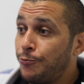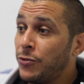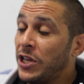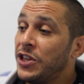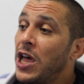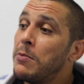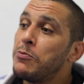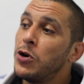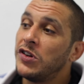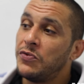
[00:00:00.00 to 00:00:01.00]
the
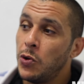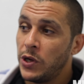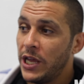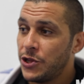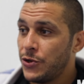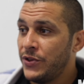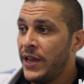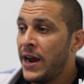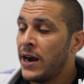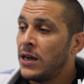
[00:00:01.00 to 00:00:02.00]
numbers will get you
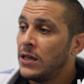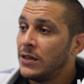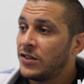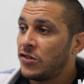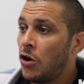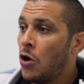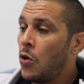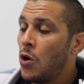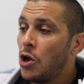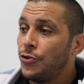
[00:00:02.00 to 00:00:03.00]
there.
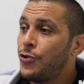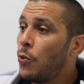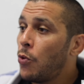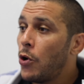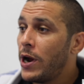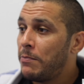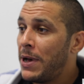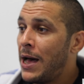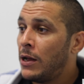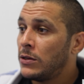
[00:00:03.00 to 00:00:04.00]
So don't worry
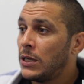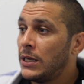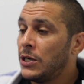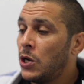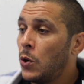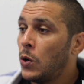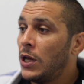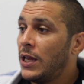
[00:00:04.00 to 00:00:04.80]
about, you know,